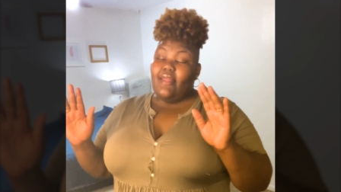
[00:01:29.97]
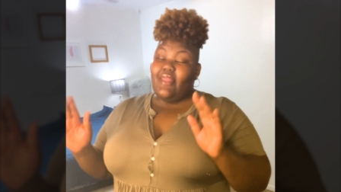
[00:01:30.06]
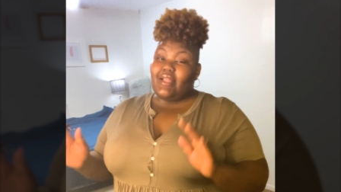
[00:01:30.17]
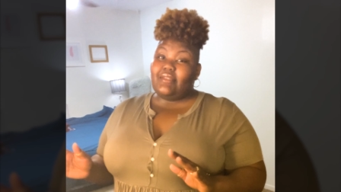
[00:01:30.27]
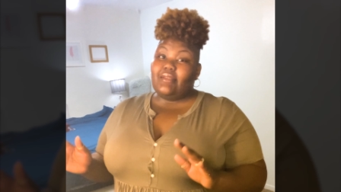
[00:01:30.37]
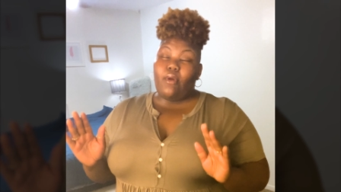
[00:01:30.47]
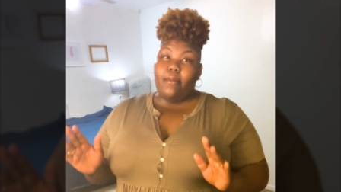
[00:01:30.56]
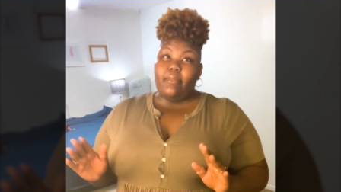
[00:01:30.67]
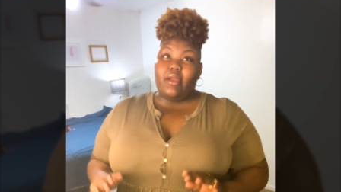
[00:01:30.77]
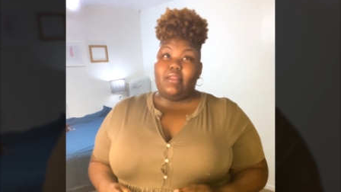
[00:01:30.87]
And that's
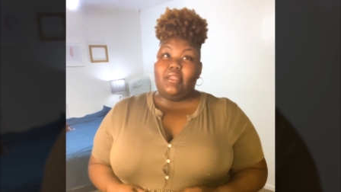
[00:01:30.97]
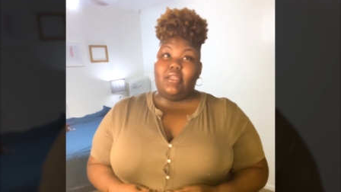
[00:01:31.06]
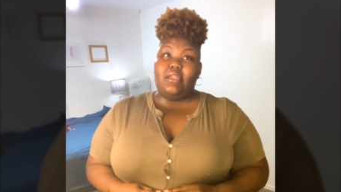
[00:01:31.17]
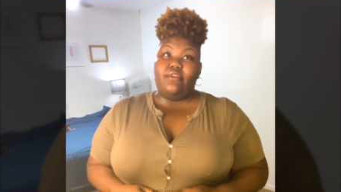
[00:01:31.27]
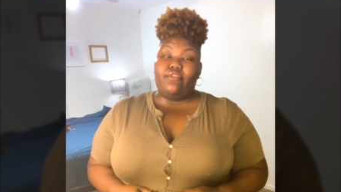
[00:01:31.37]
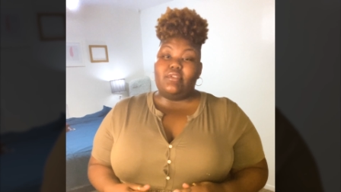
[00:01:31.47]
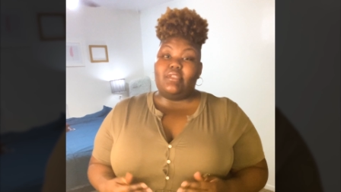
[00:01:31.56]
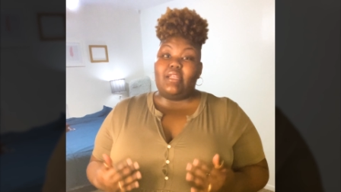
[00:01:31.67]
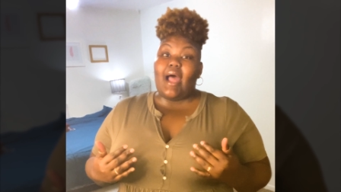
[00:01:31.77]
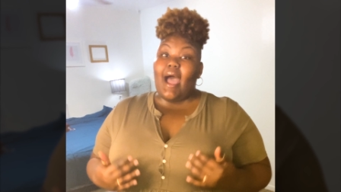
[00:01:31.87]
primarily the difference that